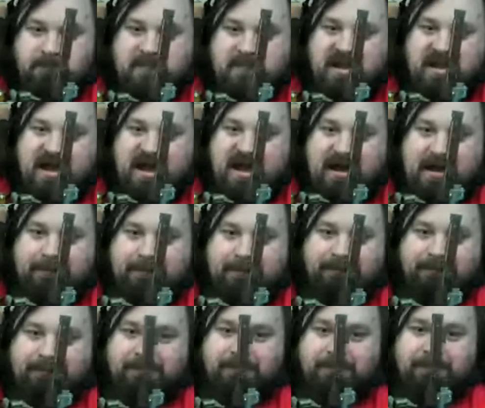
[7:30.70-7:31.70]
Yeah,
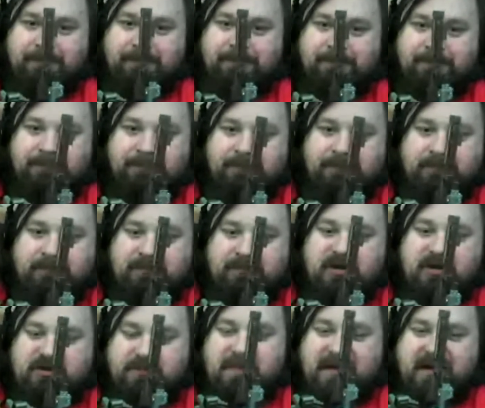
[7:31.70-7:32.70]

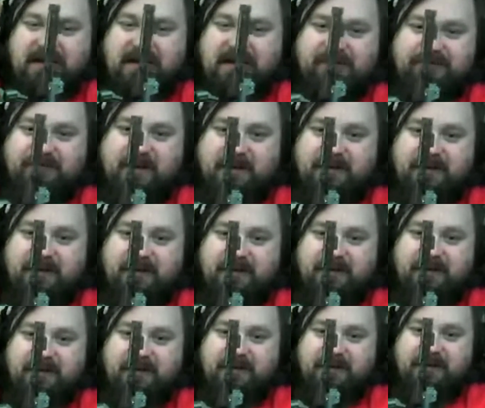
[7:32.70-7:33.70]
it's a big enough gun,
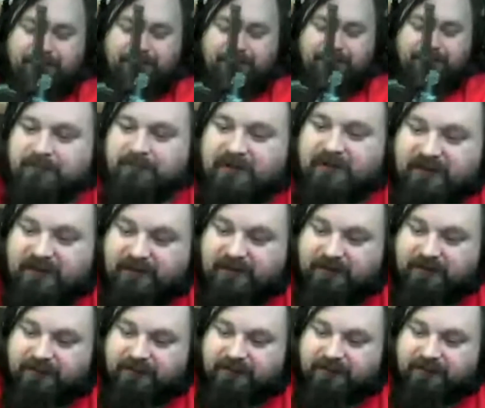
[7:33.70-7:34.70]
I think.